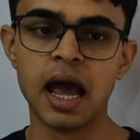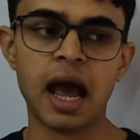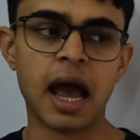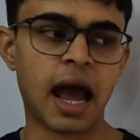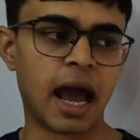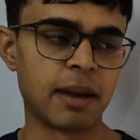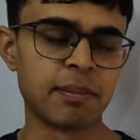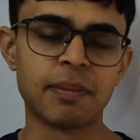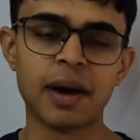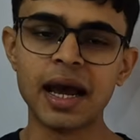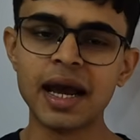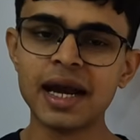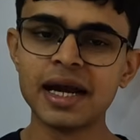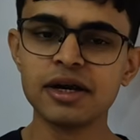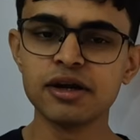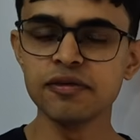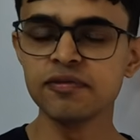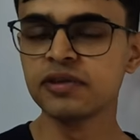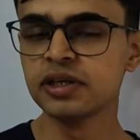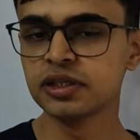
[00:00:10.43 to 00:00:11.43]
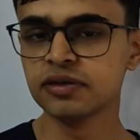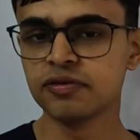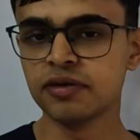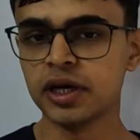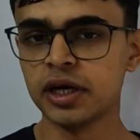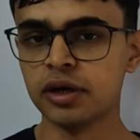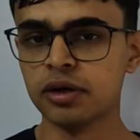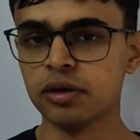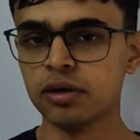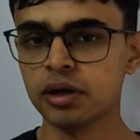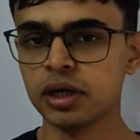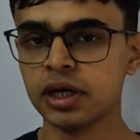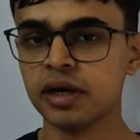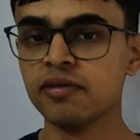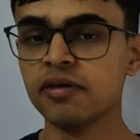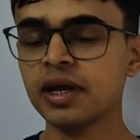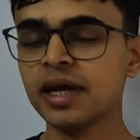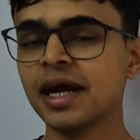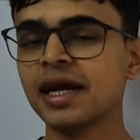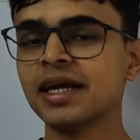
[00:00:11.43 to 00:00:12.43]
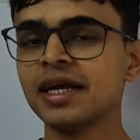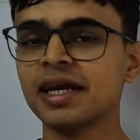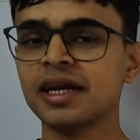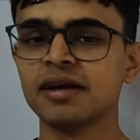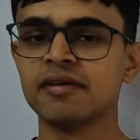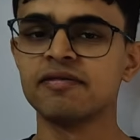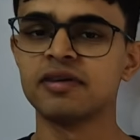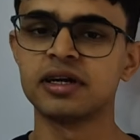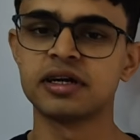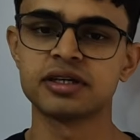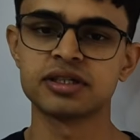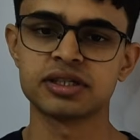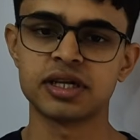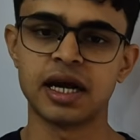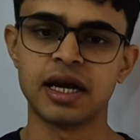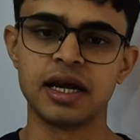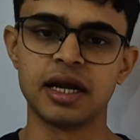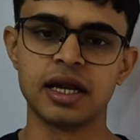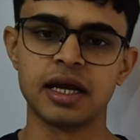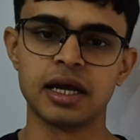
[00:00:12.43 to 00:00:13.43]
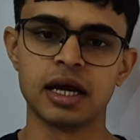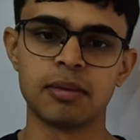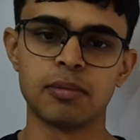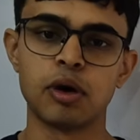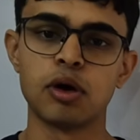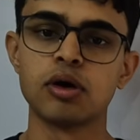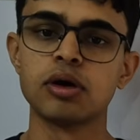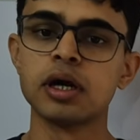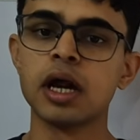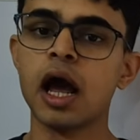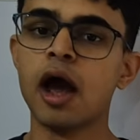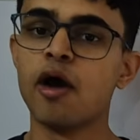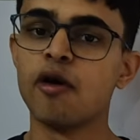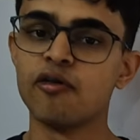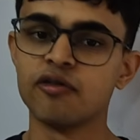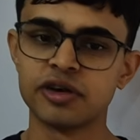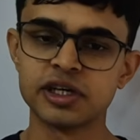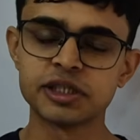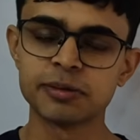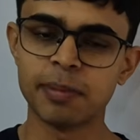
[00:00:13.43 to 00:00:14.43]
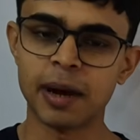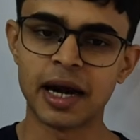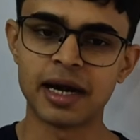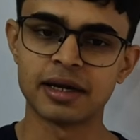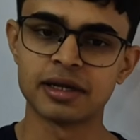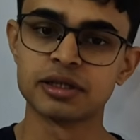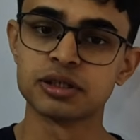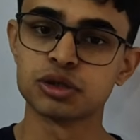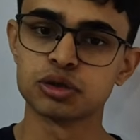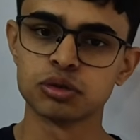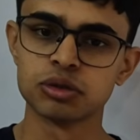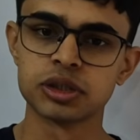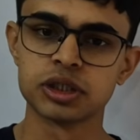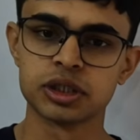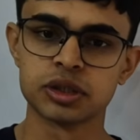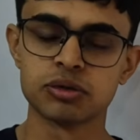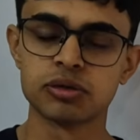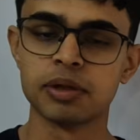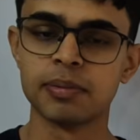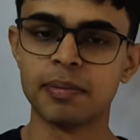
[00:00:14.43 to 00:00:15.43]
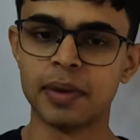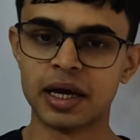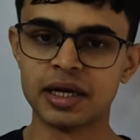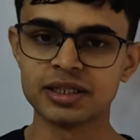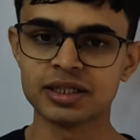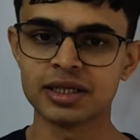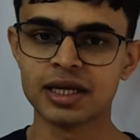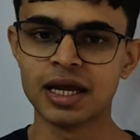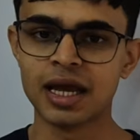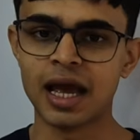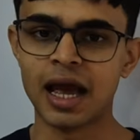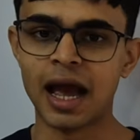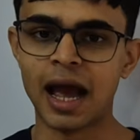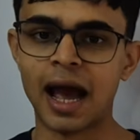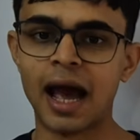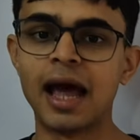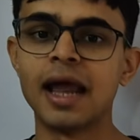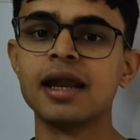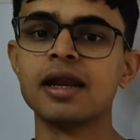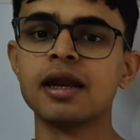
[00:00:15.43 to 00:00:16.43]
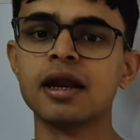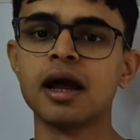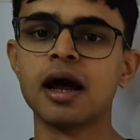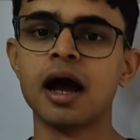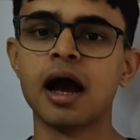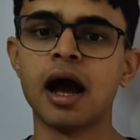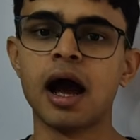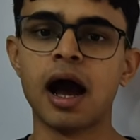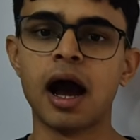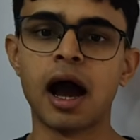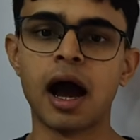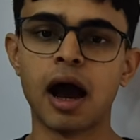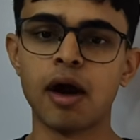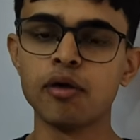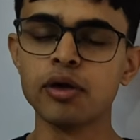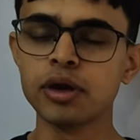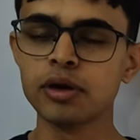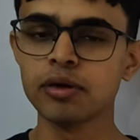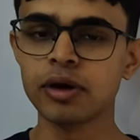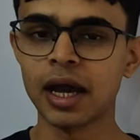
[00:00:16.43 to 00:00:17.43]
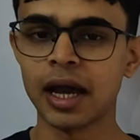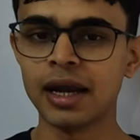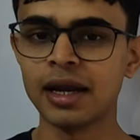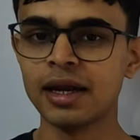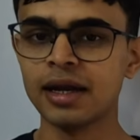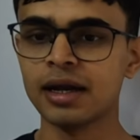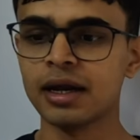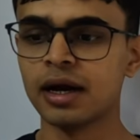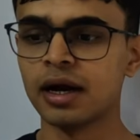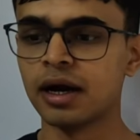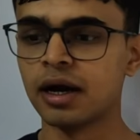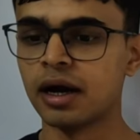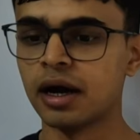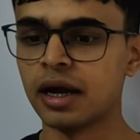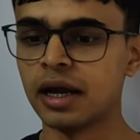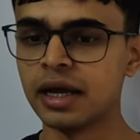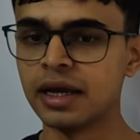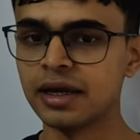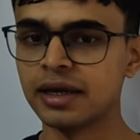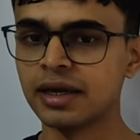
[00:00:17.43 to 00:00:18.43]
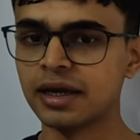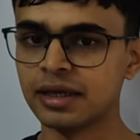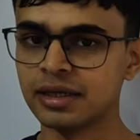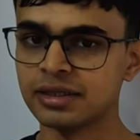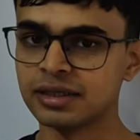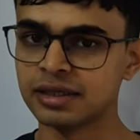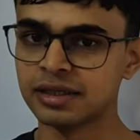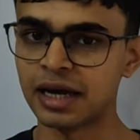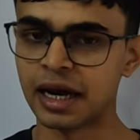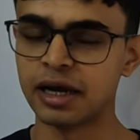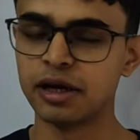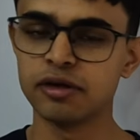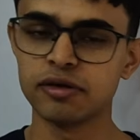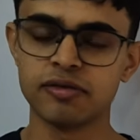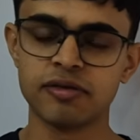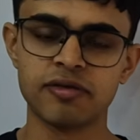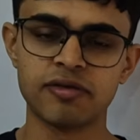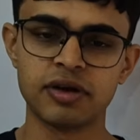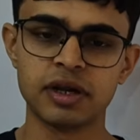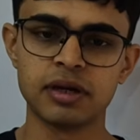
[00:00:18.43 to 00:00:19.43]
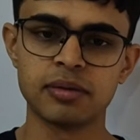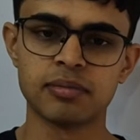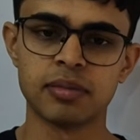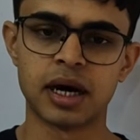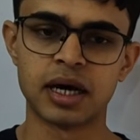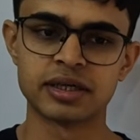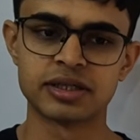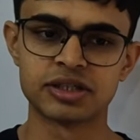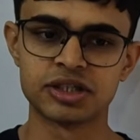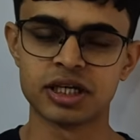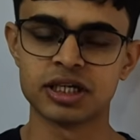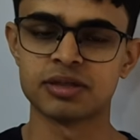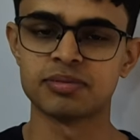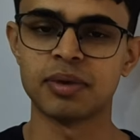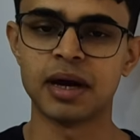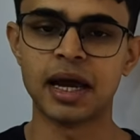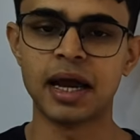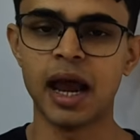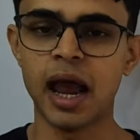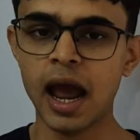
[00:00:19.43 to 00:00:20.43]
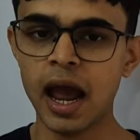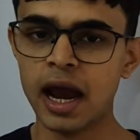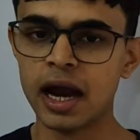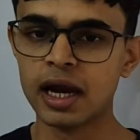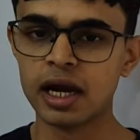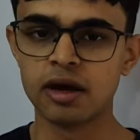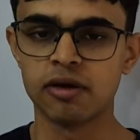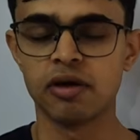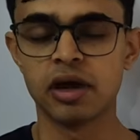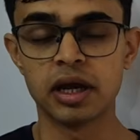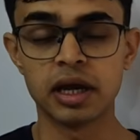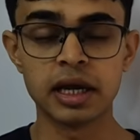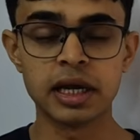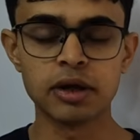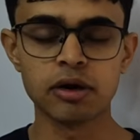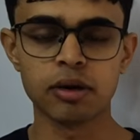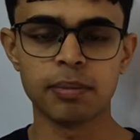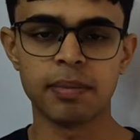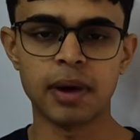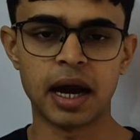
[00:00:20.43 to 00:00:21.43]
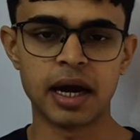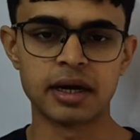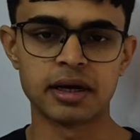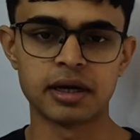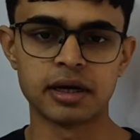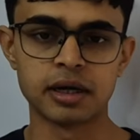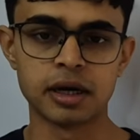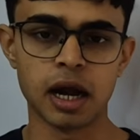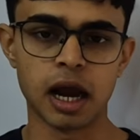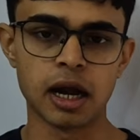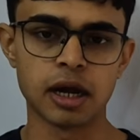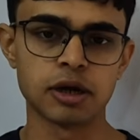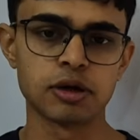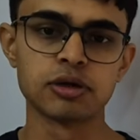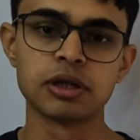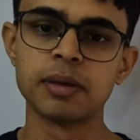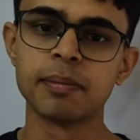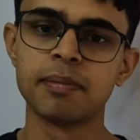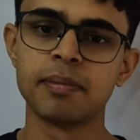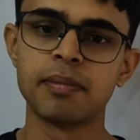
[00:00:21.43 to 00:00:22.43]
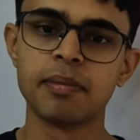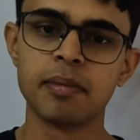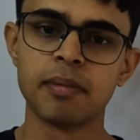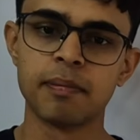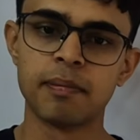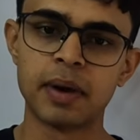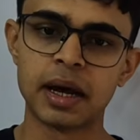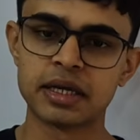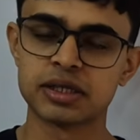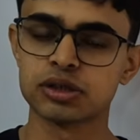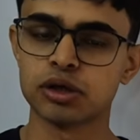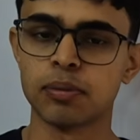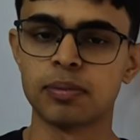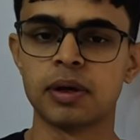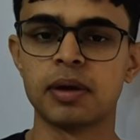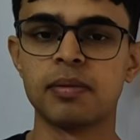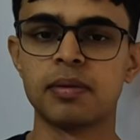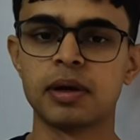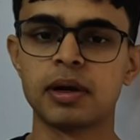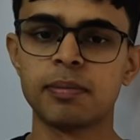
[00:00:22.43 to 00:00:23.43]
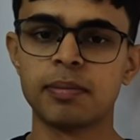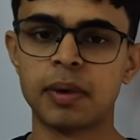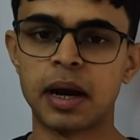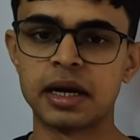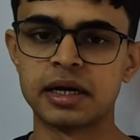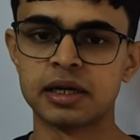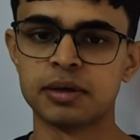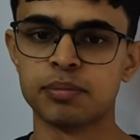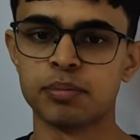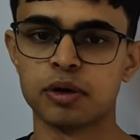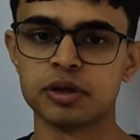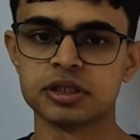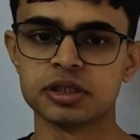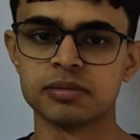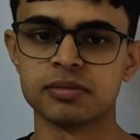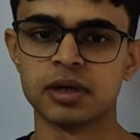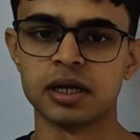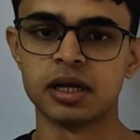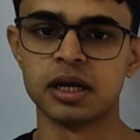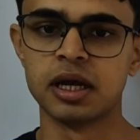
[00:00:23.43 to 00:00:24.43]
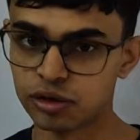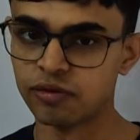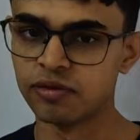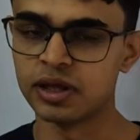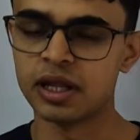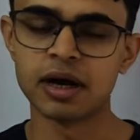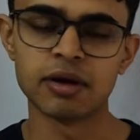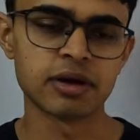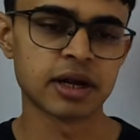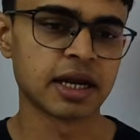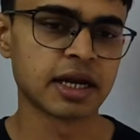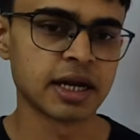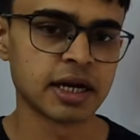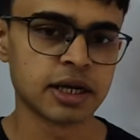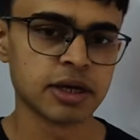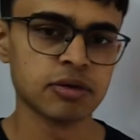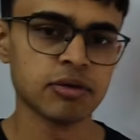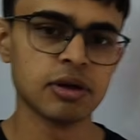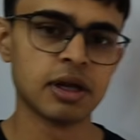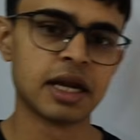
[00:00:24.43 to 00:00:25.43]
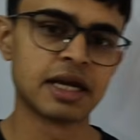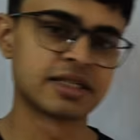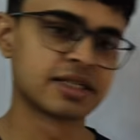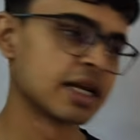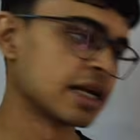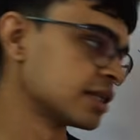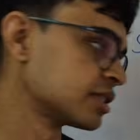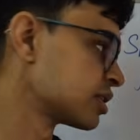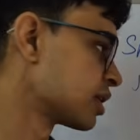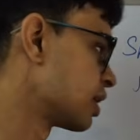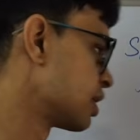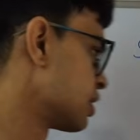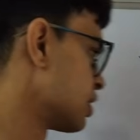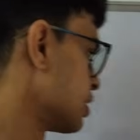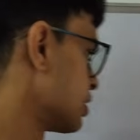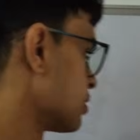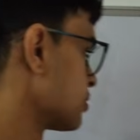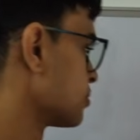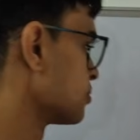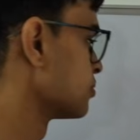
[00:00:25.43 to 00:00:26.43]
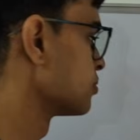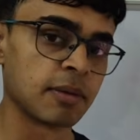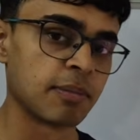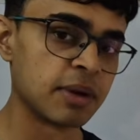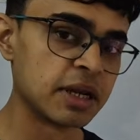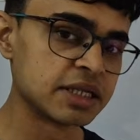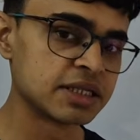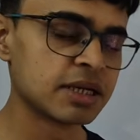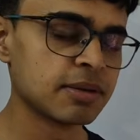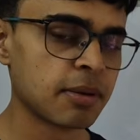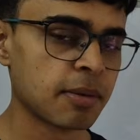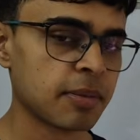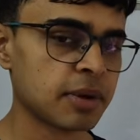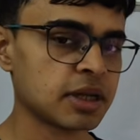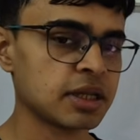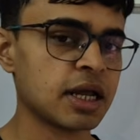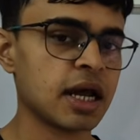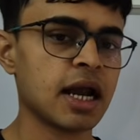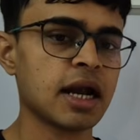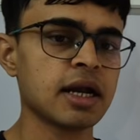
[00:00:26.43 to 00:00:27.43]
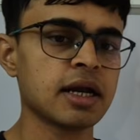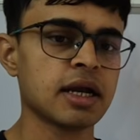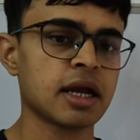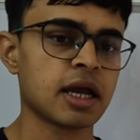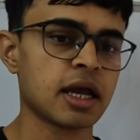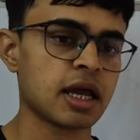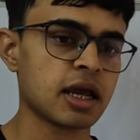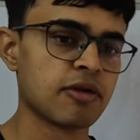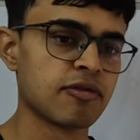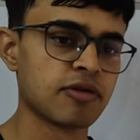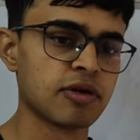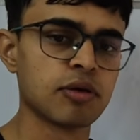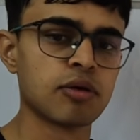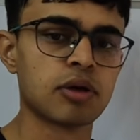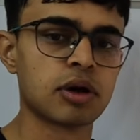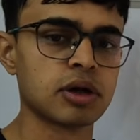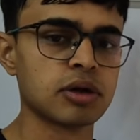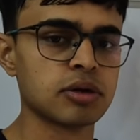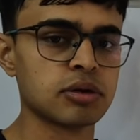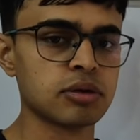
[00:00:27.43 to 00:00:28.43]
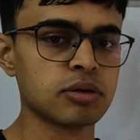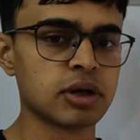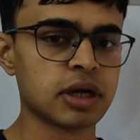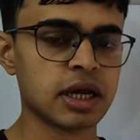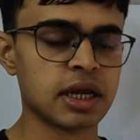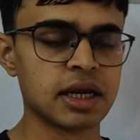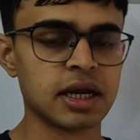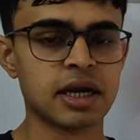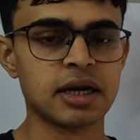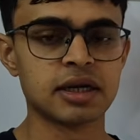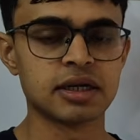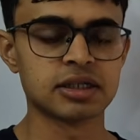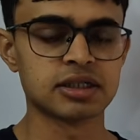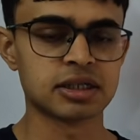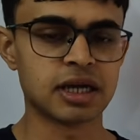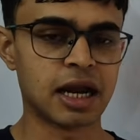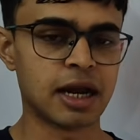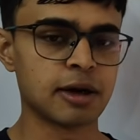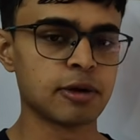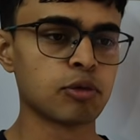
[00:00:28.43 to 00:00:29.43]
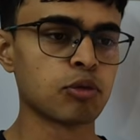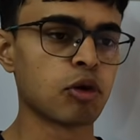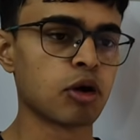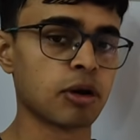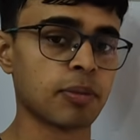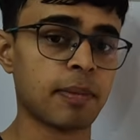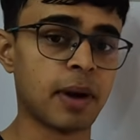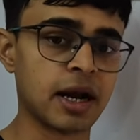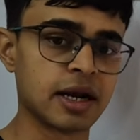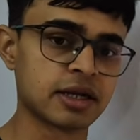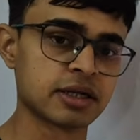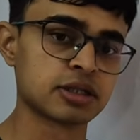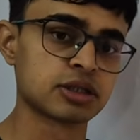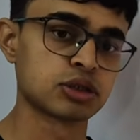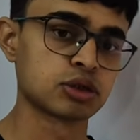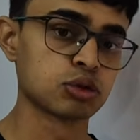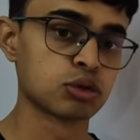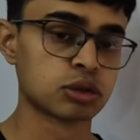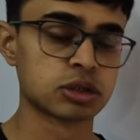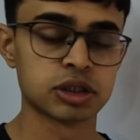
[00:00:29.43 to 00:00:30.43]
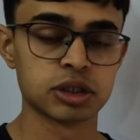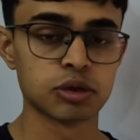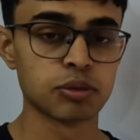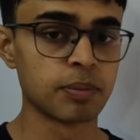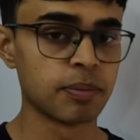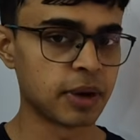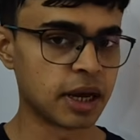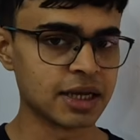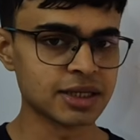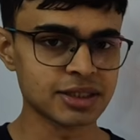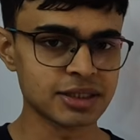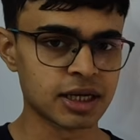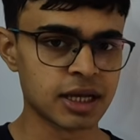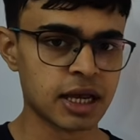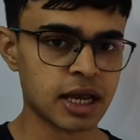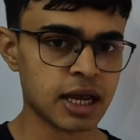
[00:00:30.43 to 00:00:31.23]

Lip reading: And by end of this video, you will get enough understanding about which pattern suits you the best and how you can increase 10 to 15 marks just by tweaking your pattern to the best optimal pattern possible. So without any ado, let's get started. Please remember that if you want to really understand what pattern suits you best,